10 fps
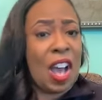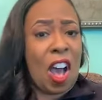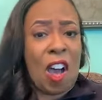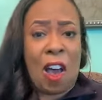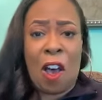
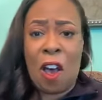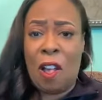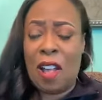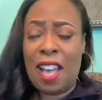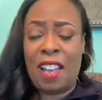
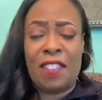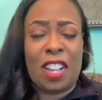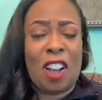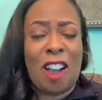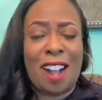all of the
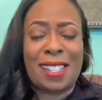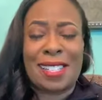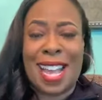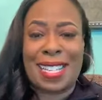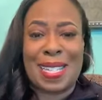cards
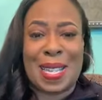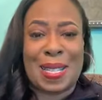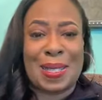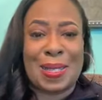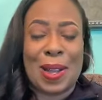stacked
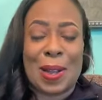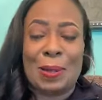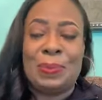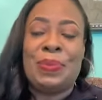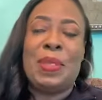against her.